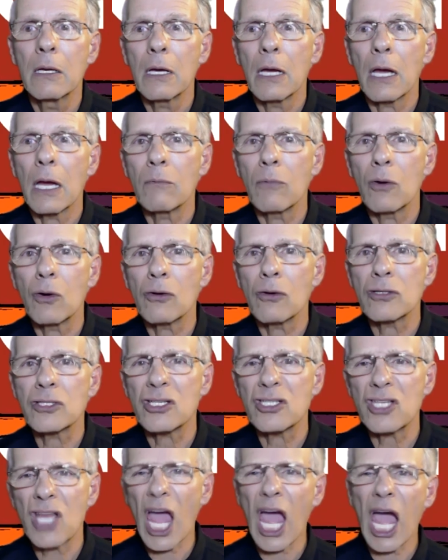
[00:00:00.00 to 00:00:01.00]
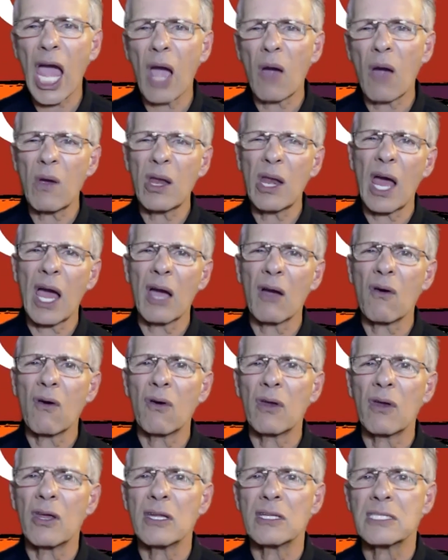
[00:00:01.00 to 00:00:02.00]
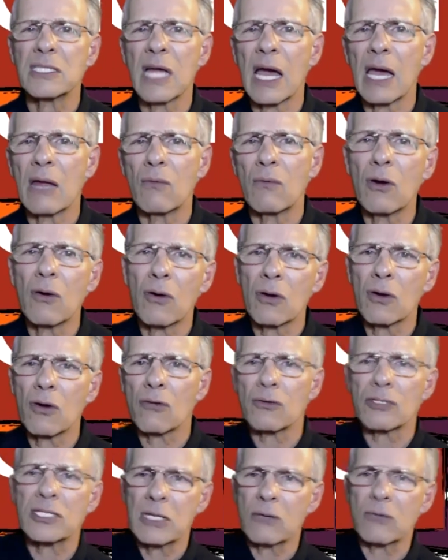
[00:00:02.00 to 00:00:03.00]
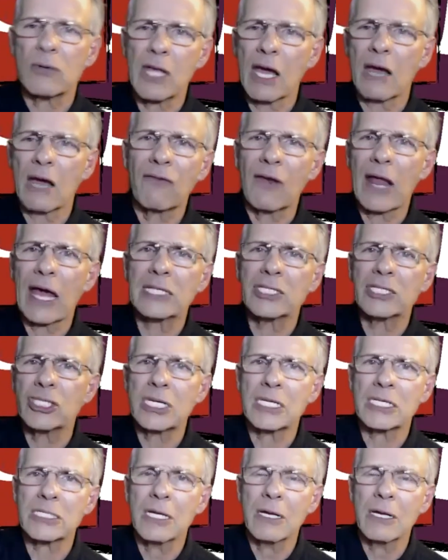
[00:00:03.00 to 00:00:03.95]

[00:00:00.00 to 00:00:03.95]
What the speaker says: And Mundo says, nah, we're not going inside. We're going to go see what that flash is.